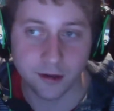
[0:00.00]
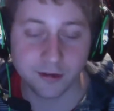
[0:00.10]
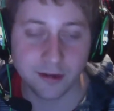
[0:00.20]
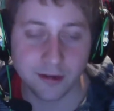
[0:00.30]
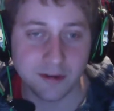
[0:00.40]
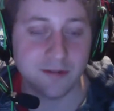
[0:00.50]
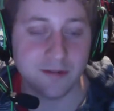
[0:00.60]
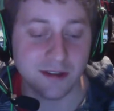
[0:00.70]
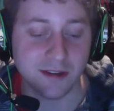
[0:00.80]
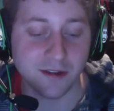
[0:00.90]
So
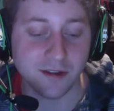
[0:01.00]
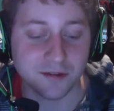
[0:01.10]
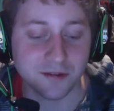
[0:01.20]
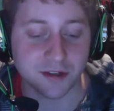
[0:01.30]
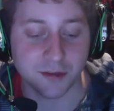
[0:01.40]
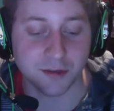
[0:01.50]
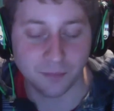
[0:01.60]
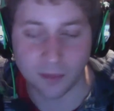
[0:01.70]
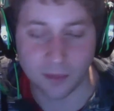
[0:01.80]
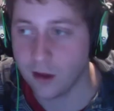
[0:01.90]
he understood,
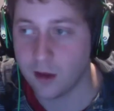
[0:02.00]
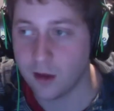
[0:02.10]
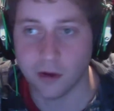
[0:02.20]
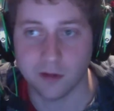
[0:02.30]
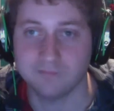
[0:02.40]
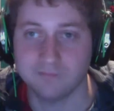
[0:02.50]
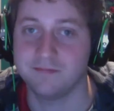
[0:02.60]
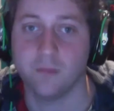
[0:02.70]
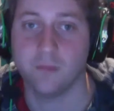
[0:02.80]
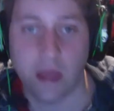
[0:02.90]
but
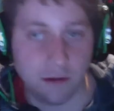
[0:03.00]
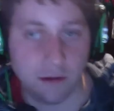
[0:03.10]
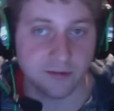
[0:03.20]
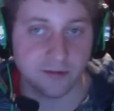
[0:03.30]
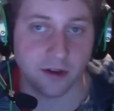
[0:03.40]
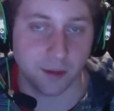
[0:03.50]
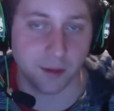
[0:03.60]
it was a fun game.